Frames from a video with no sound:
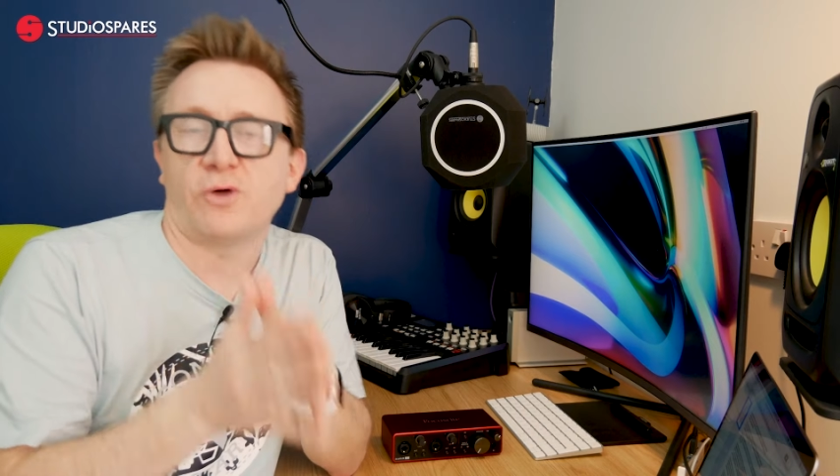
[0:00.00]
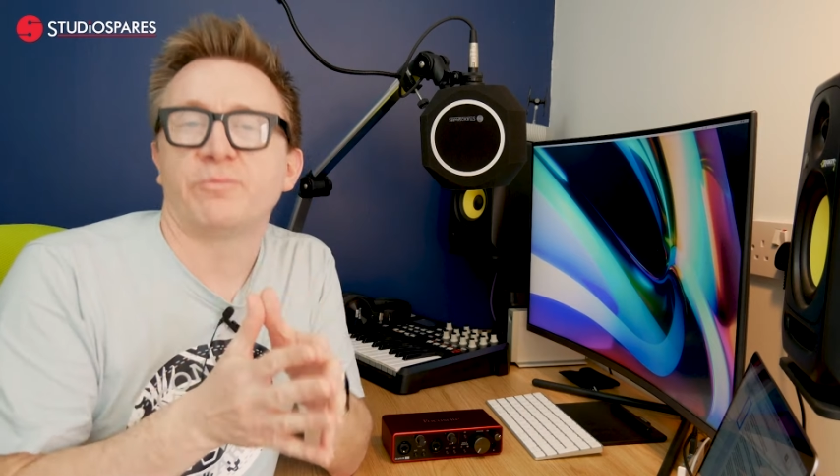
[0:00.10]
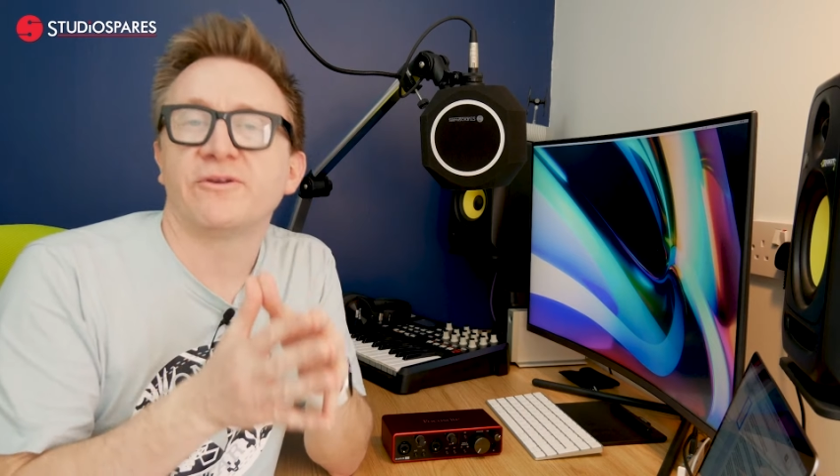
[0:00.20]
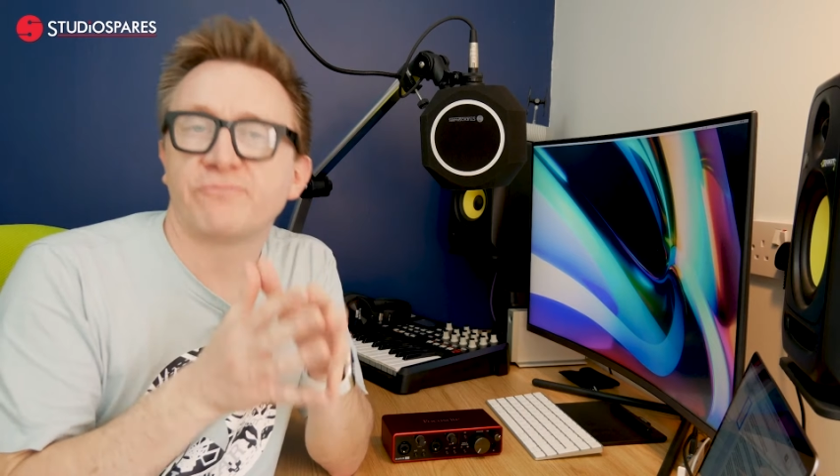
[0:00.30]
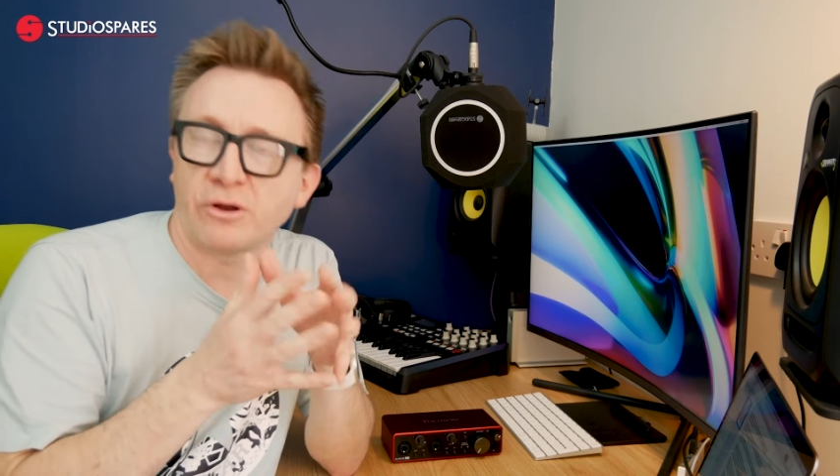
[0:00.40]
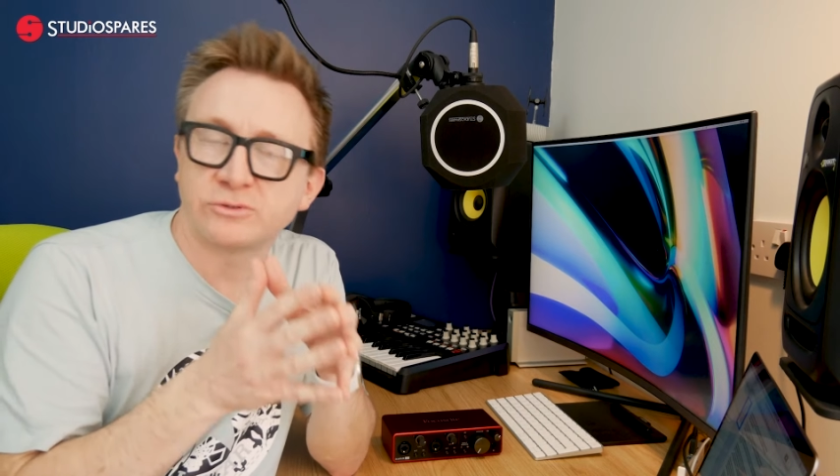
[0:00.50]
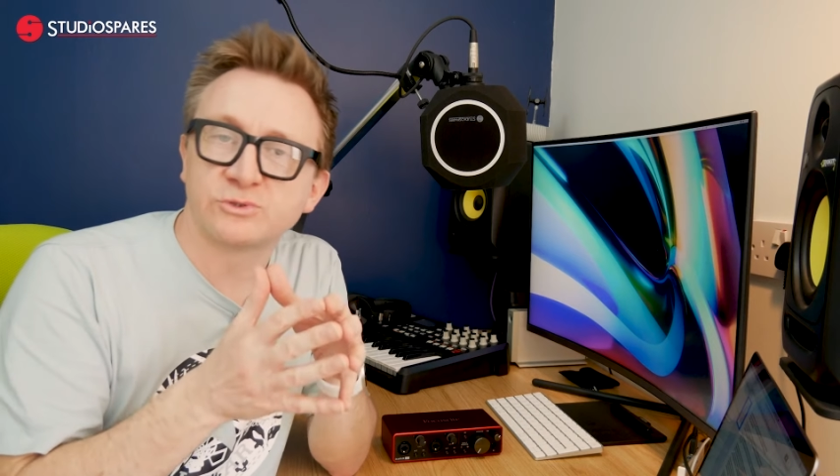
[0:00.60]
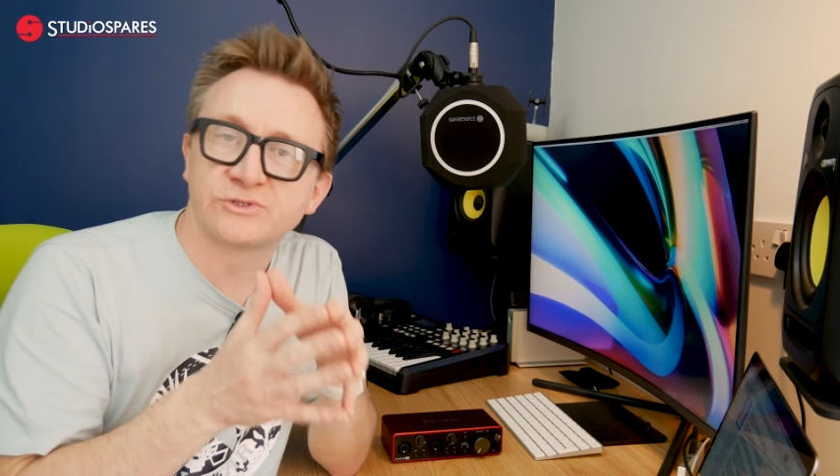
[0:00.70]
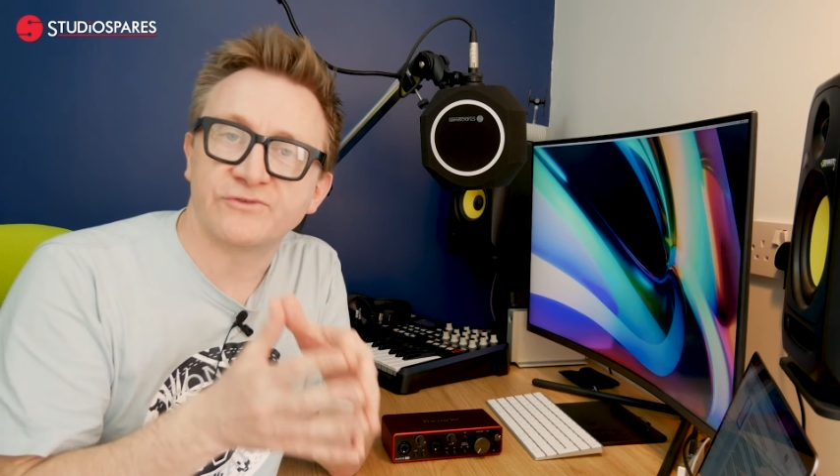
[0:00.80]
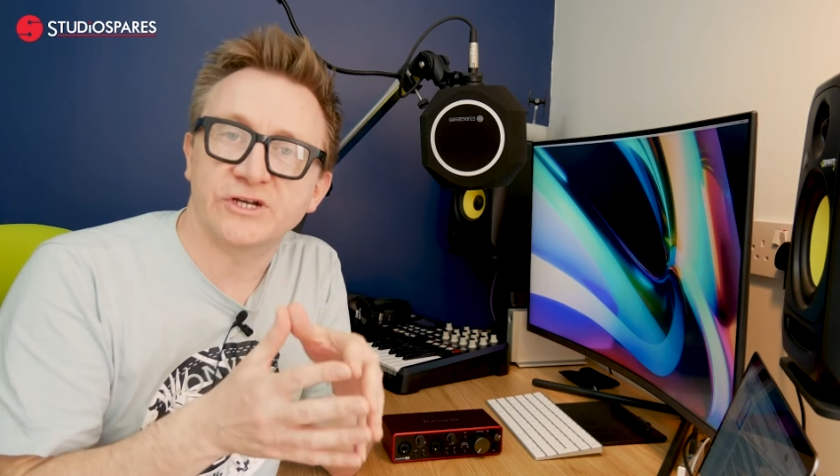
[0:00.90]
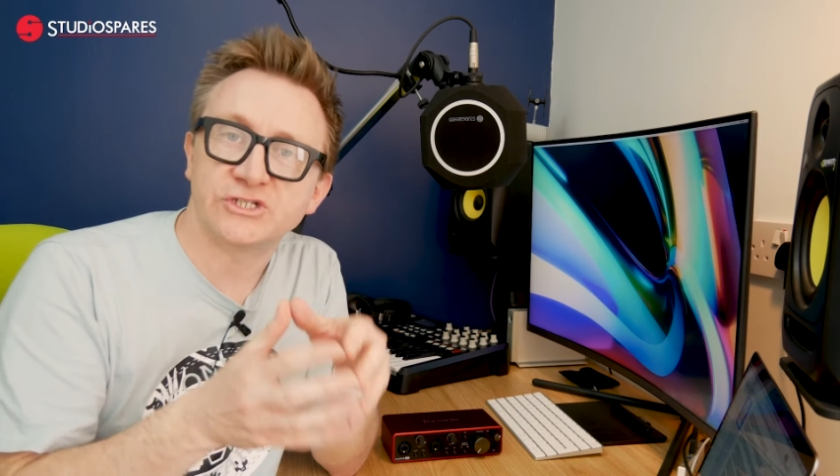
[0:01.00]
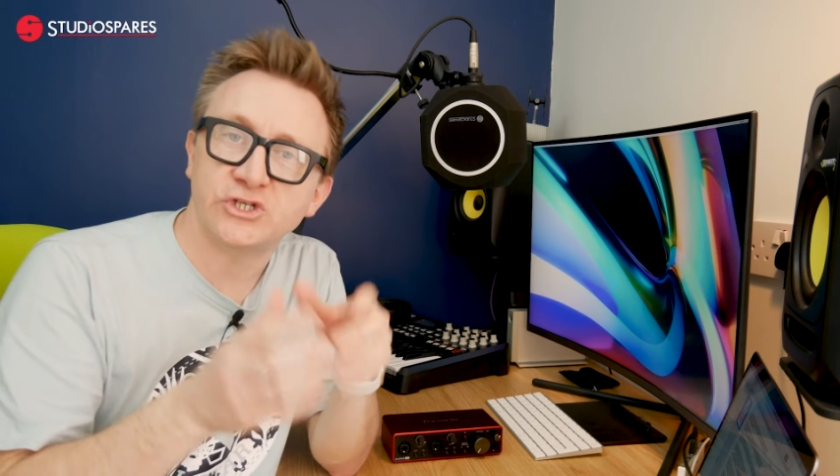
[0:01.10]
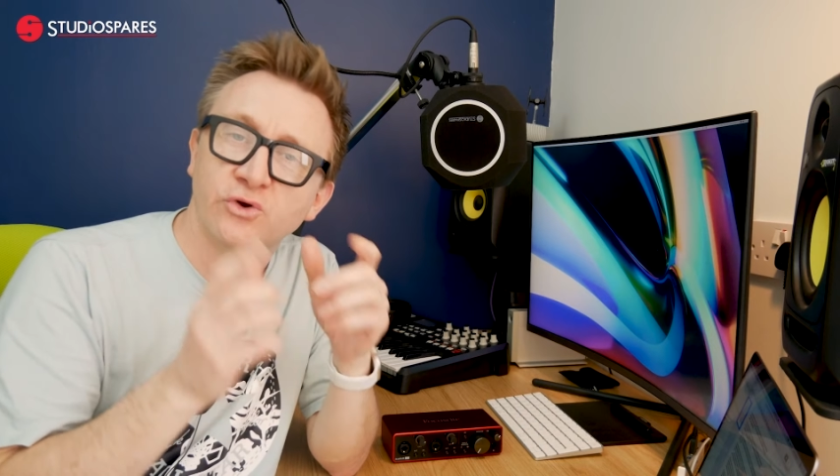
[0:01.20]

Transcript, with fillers: copy of Pro Tools First,